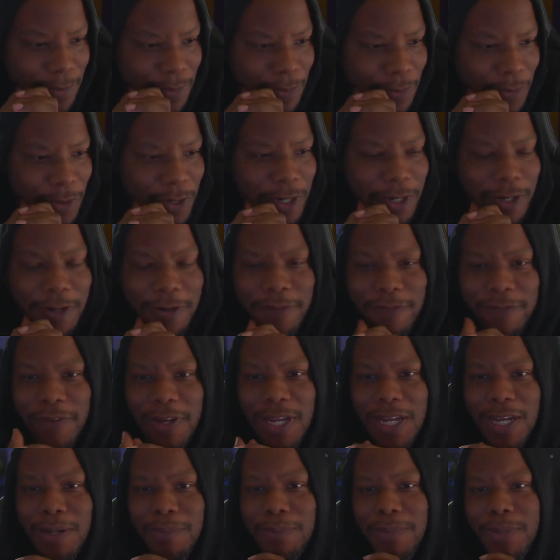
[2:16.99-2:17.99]
one of the
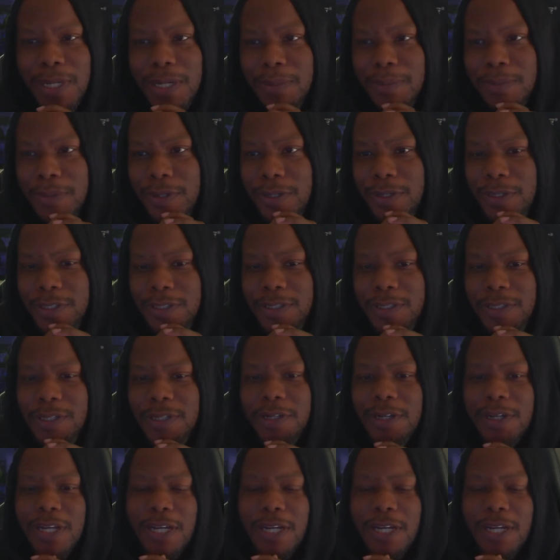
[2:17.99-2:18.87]
fam members